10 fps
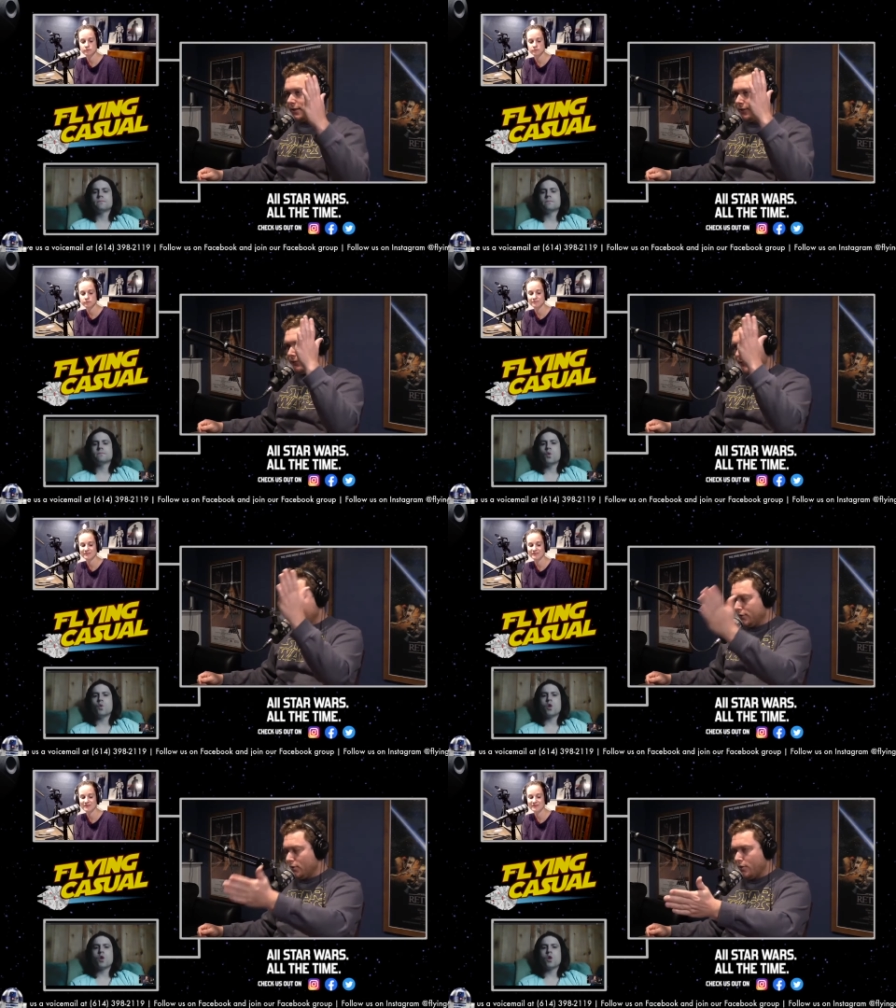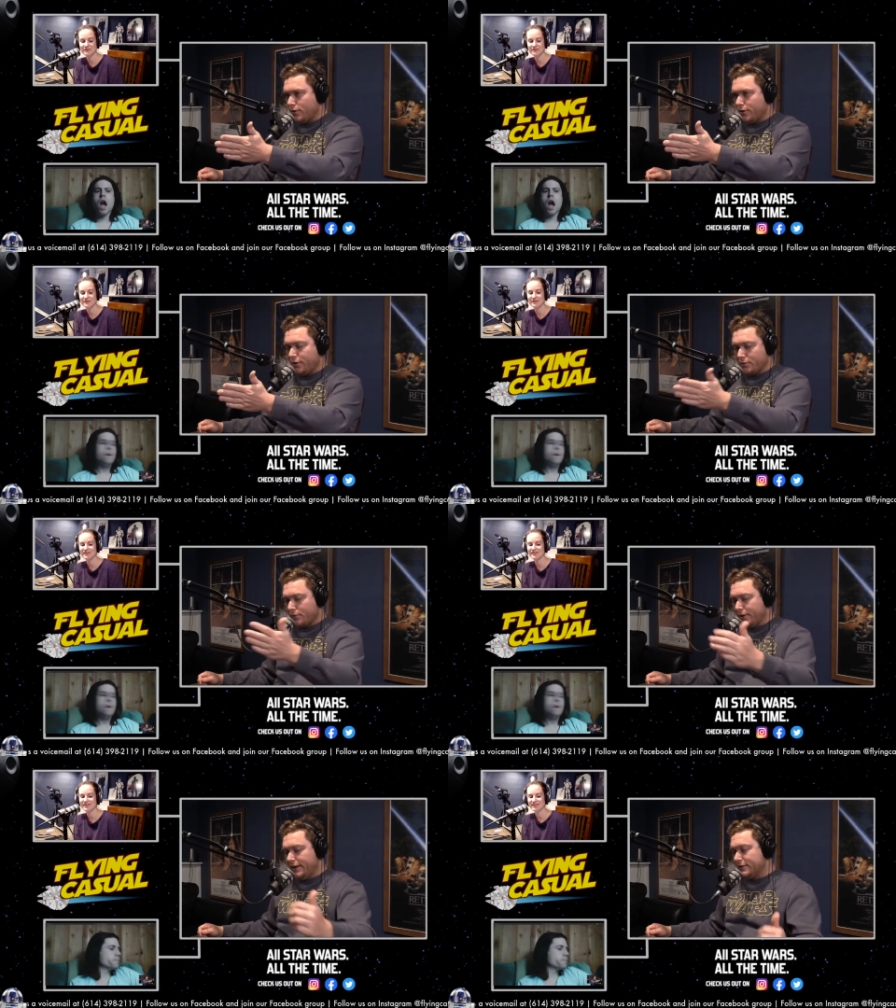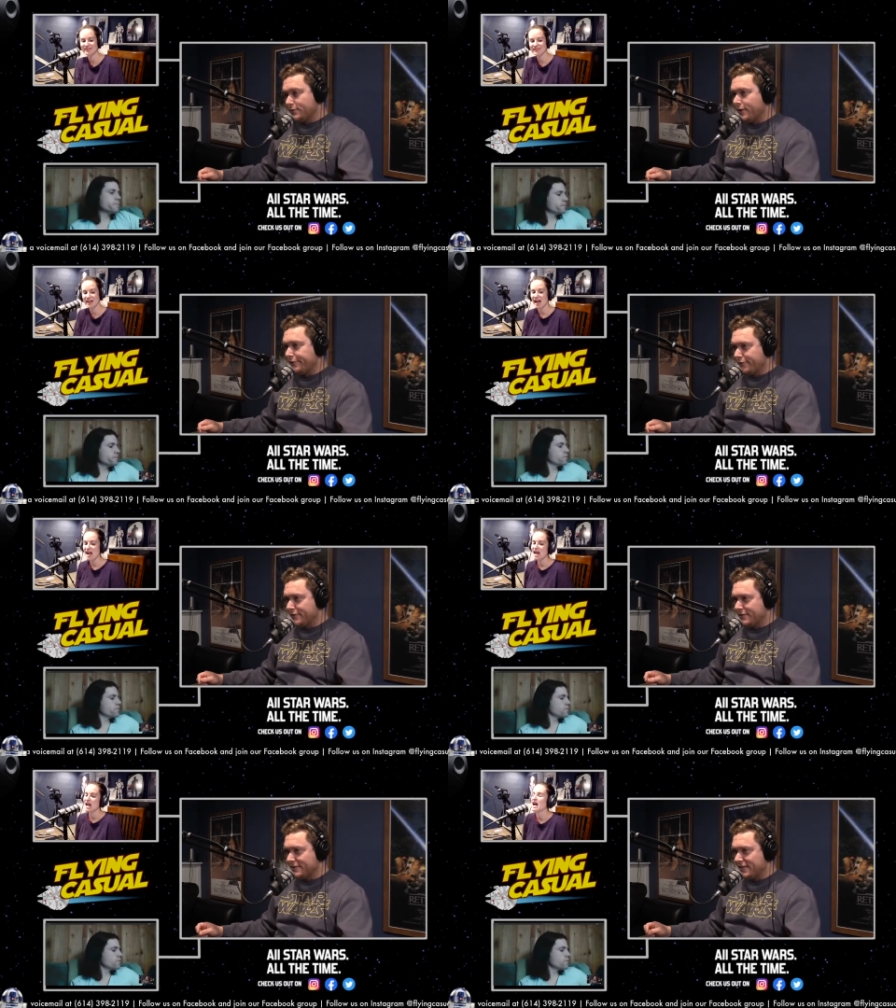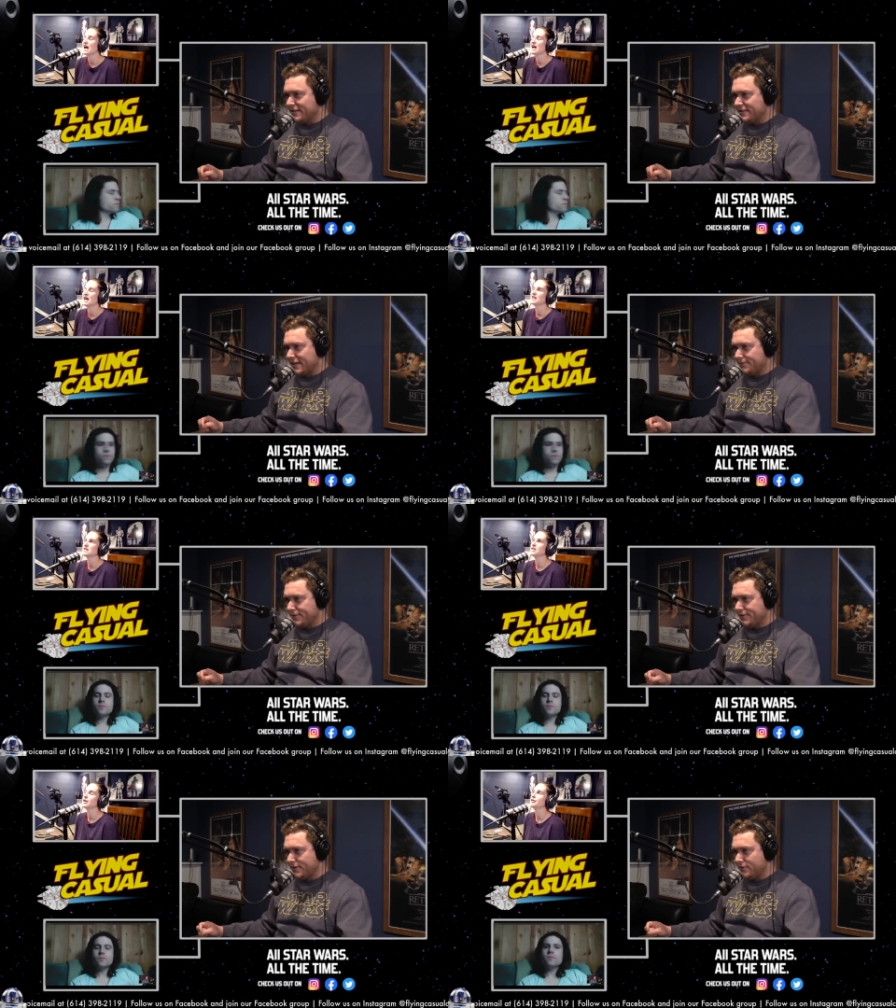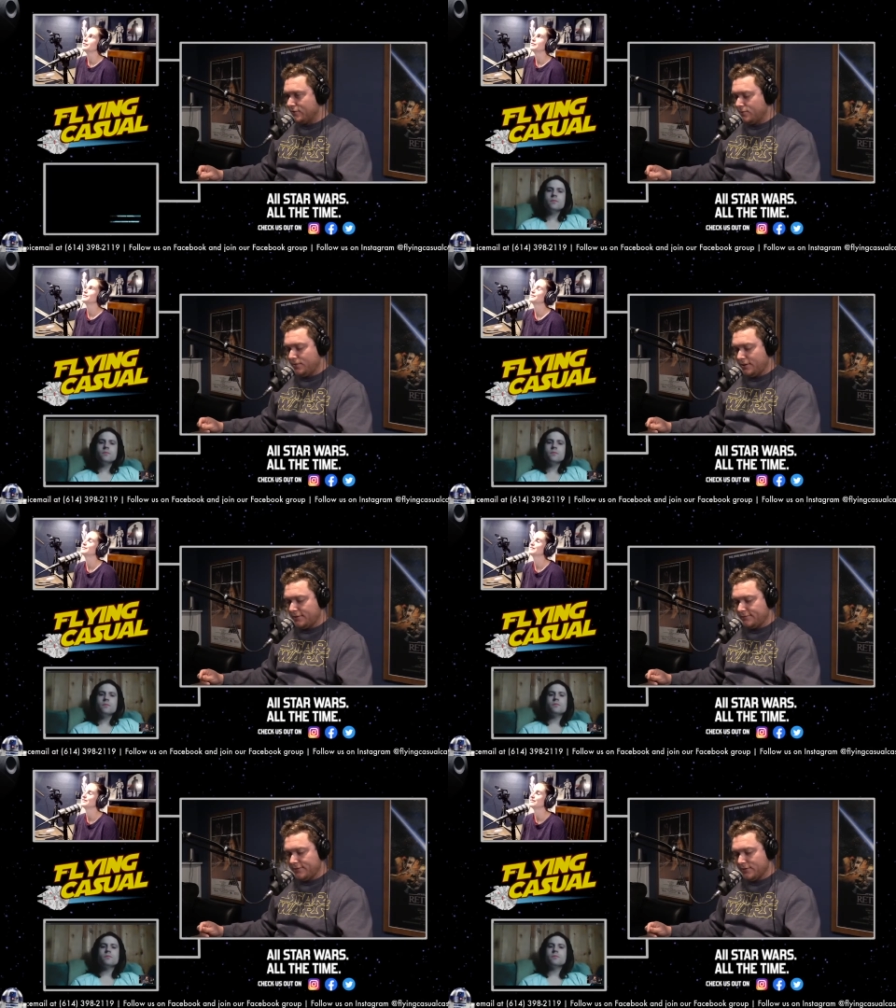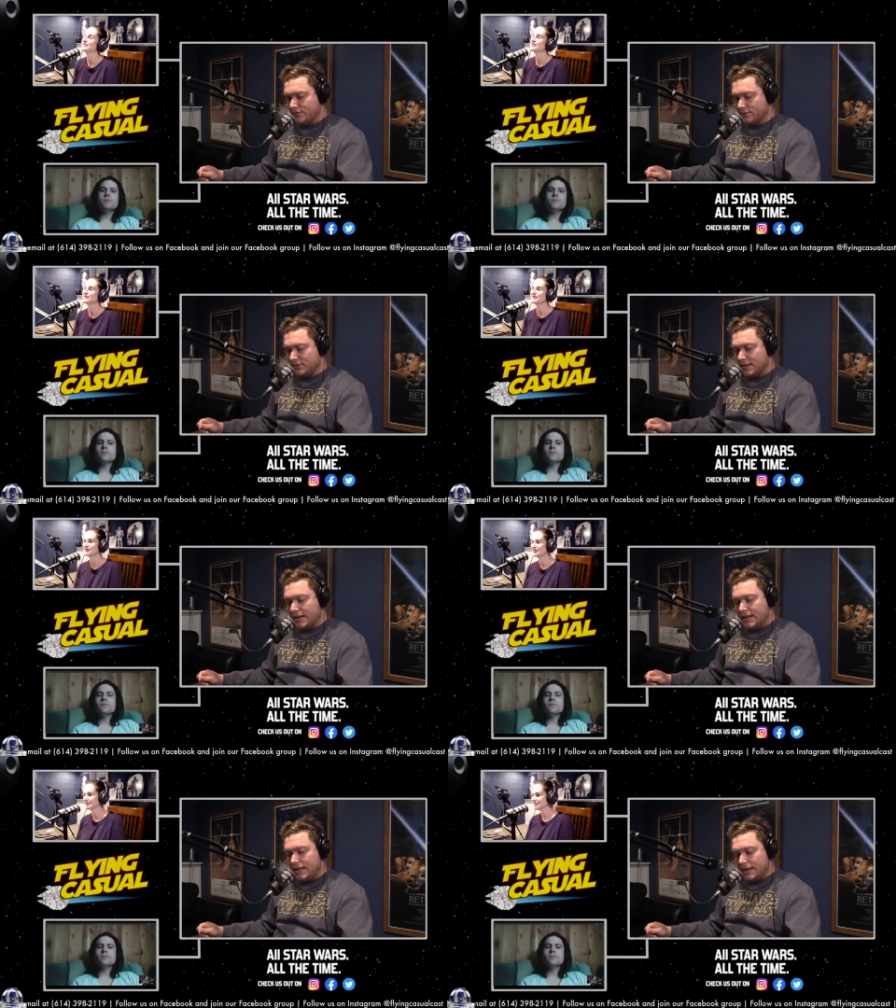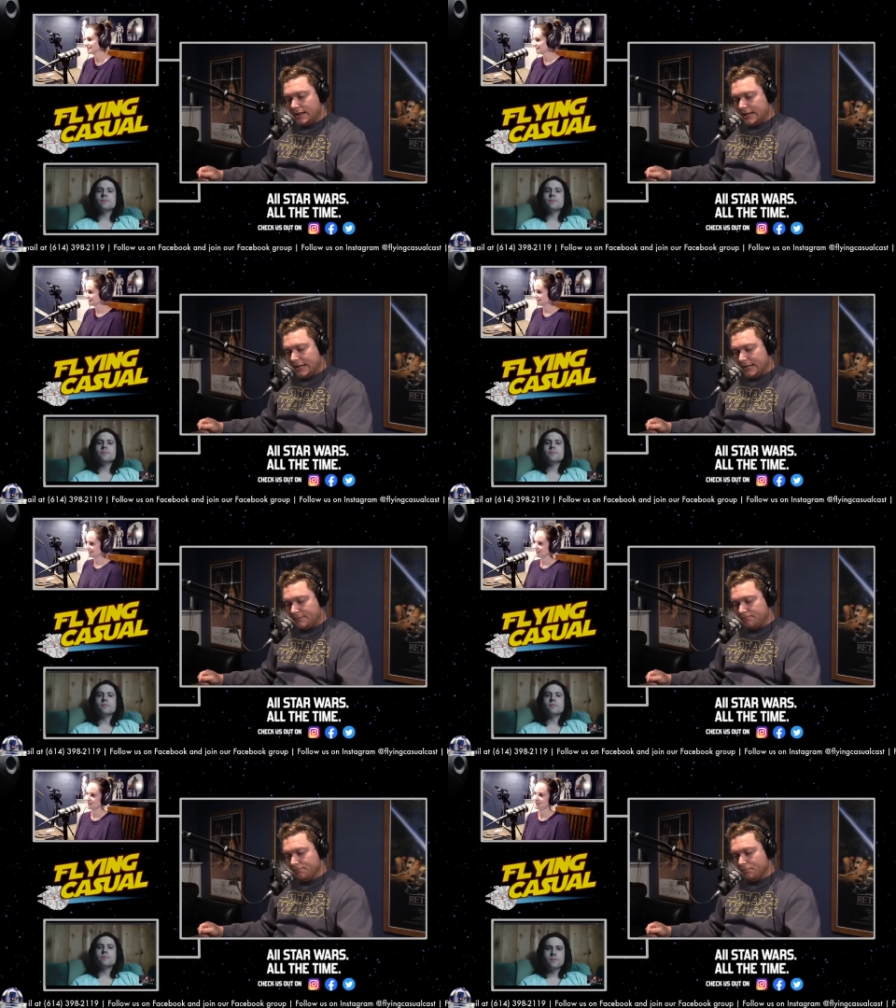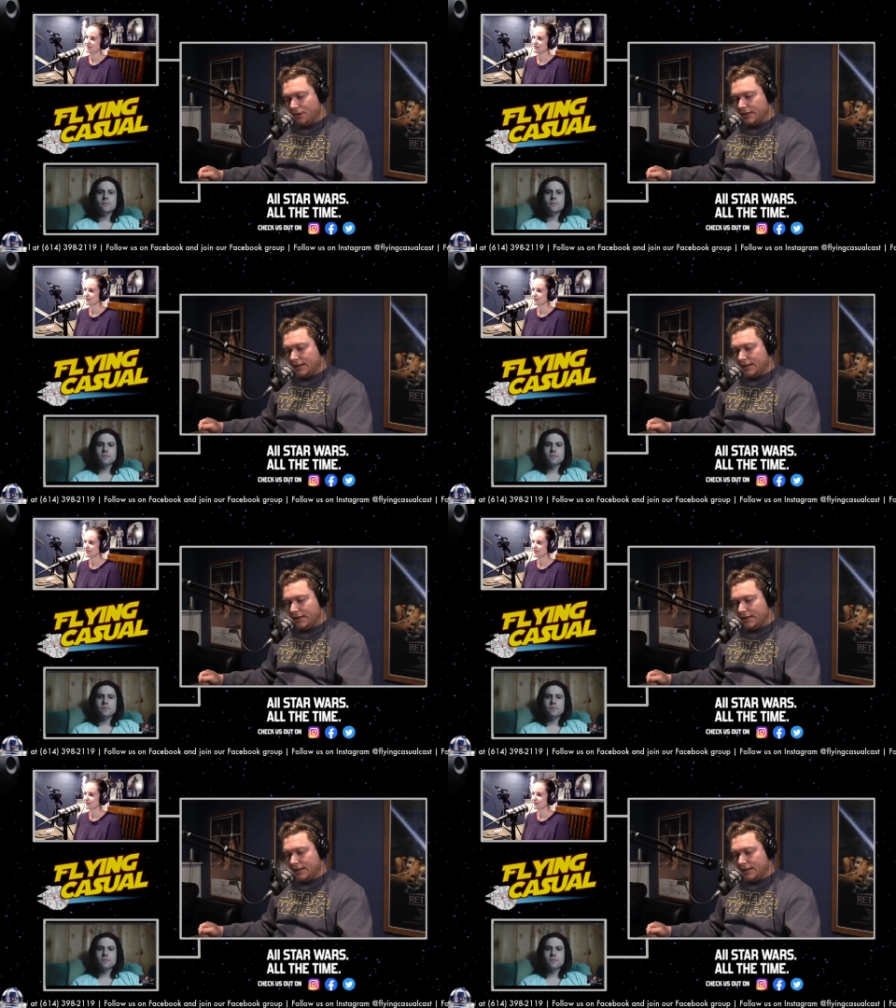of Lord of the Rings references in this episode. Don't be confused. But